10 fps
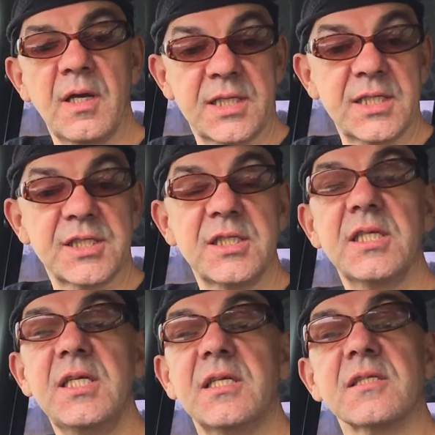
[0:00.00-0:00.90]
It is
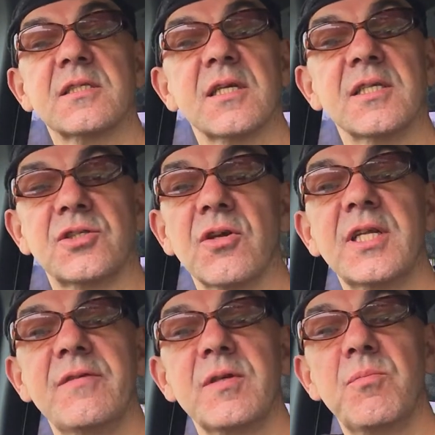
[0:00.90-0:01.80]
indeed. It's not
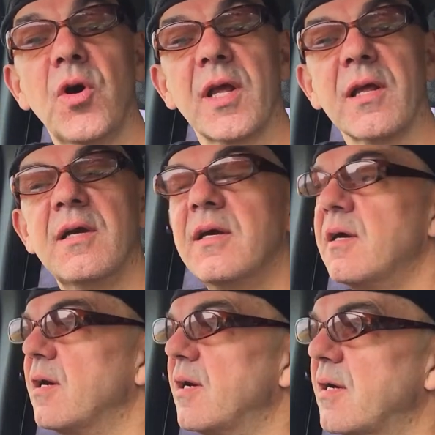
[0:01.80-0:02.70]
even morning.
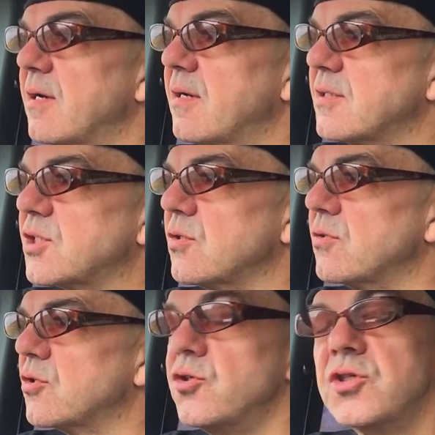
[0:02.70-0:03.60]

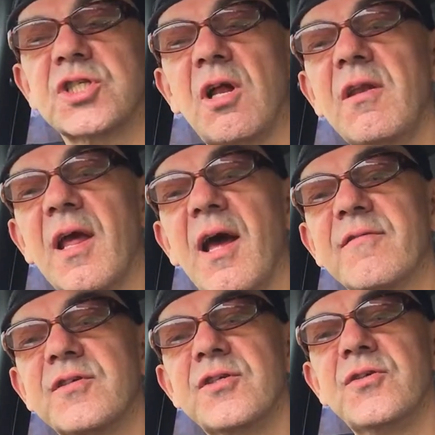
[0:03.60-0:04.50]
So good Sunday
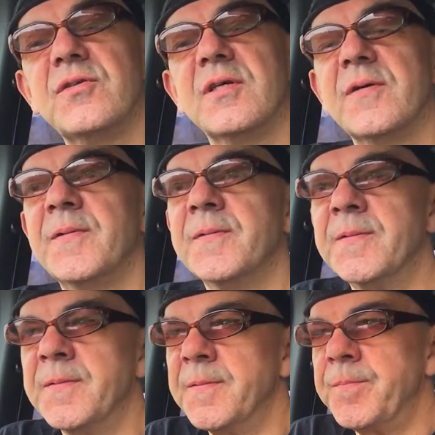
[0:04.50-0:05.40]
afternoon.
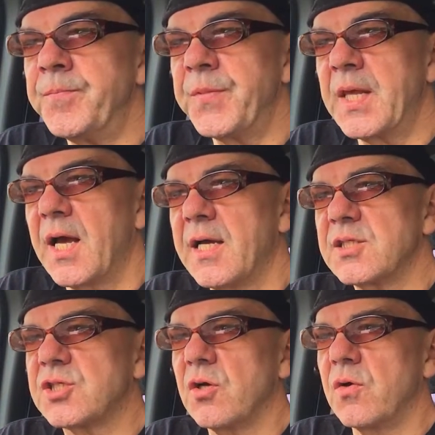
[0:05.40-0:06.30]

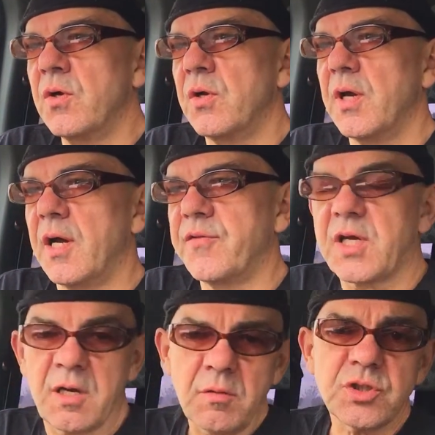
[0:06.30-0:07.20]
And so the
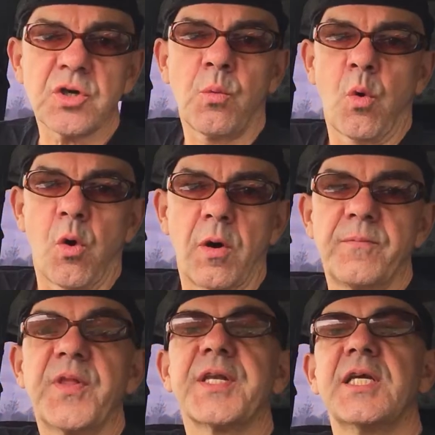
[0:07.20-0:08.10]
culture war
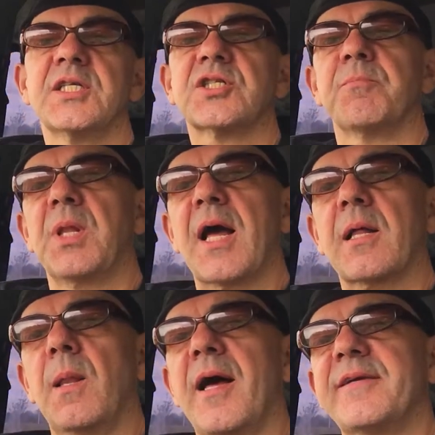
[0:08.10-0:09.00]
that is the
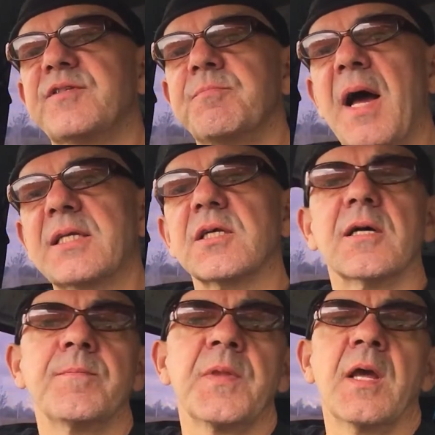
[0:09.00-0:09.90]
Black Lives
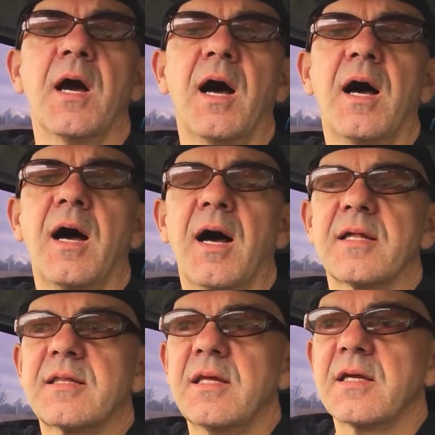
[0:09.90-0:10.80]
Matter, I
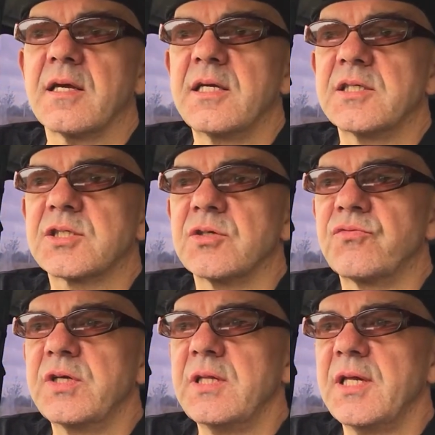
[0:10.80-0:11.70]
think is
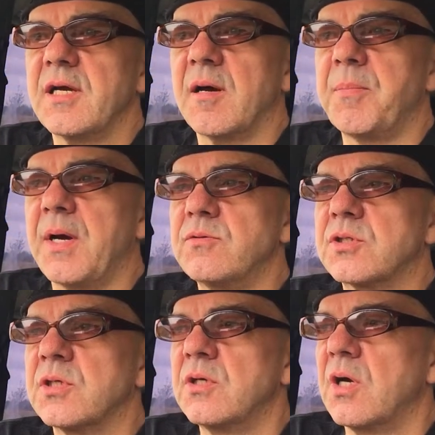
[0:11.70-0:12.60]
really about